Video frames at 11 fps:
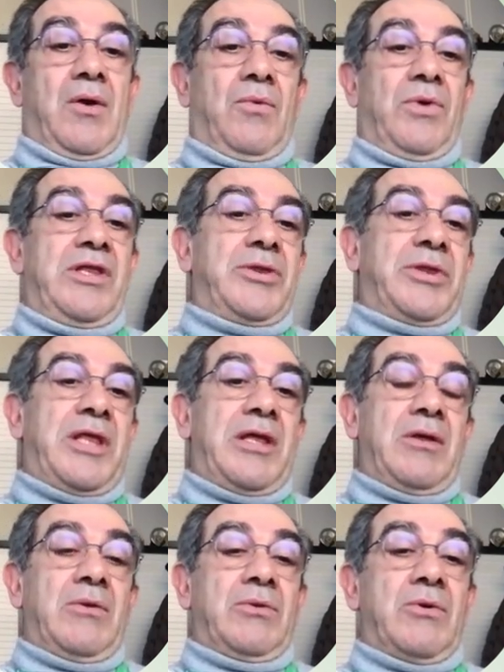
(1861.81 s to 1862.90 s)

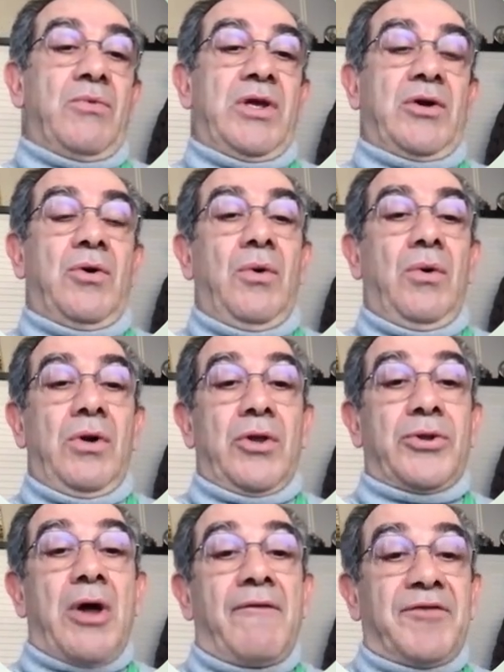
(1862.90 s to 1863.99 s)
We call
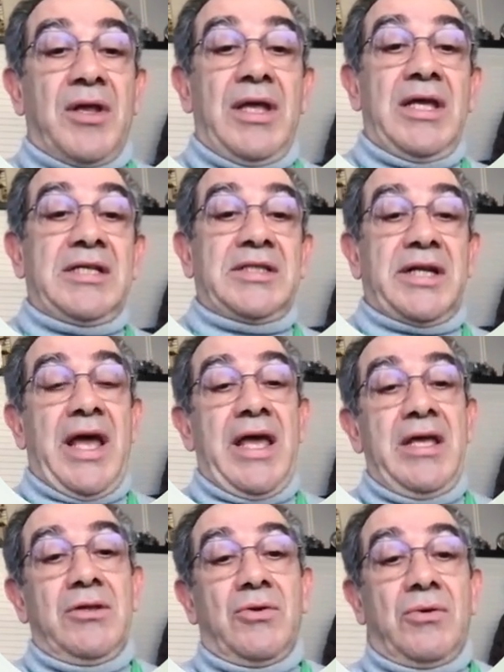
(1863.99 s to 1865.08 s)
soft
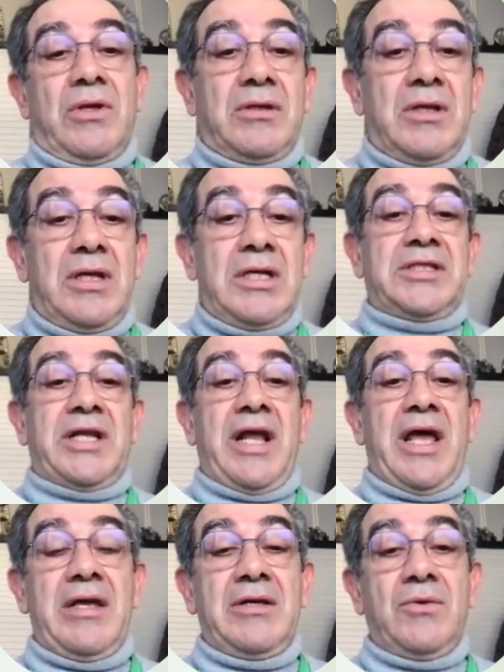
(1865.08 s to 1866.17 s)
X-ray the
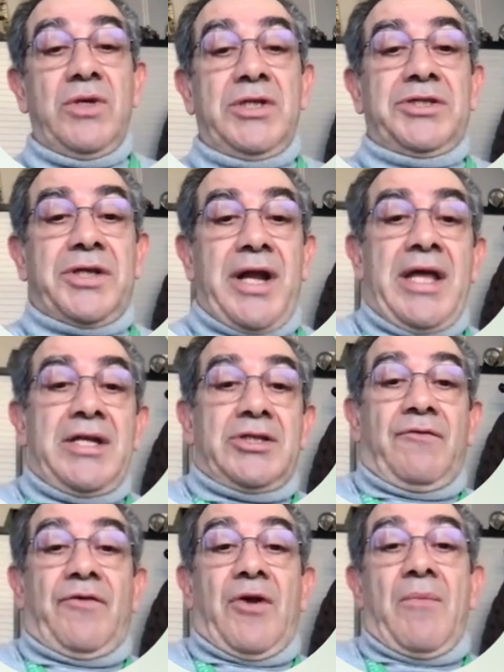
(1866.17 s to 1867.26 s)
X-ray which
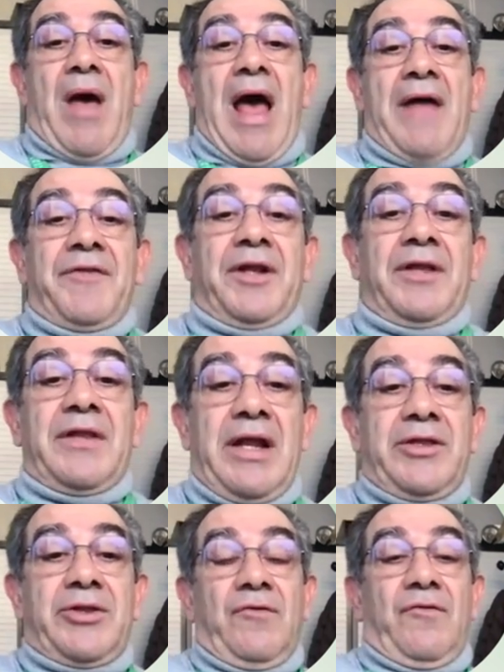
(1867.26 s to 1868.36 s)
range from 100
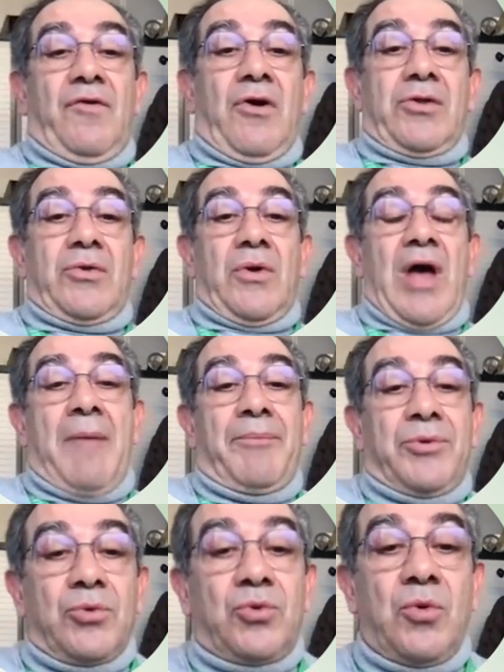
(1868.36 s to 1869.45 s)
electron volt
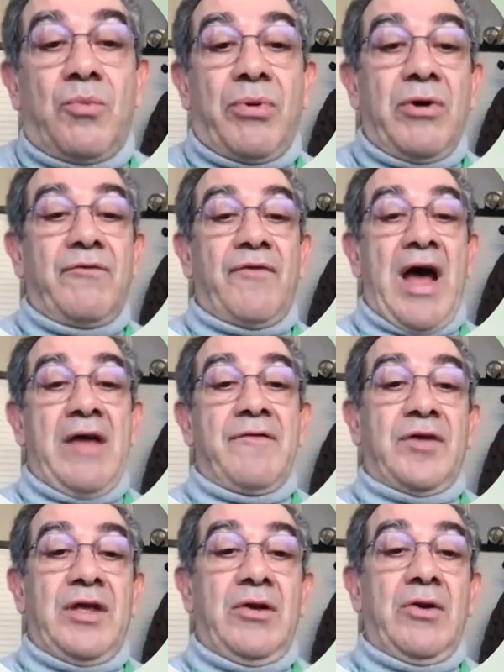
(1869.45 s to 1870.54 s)
up to
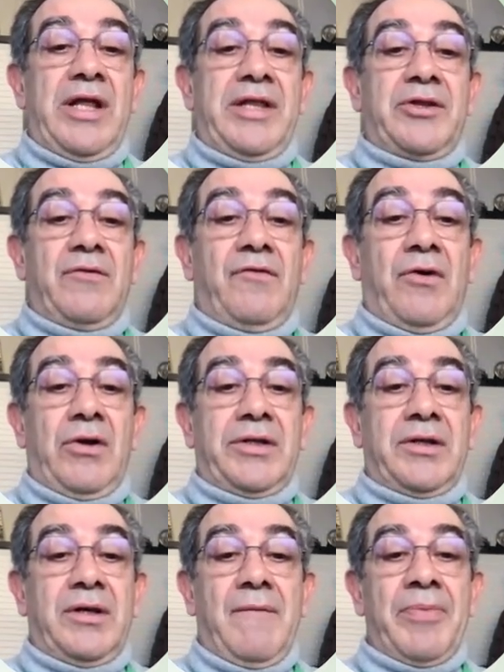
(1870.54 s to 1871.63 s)
2.5 kilo electron
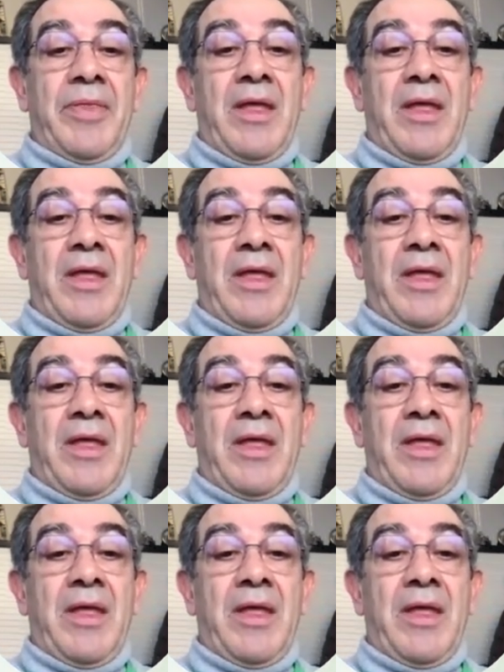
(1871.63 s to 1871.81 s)
volt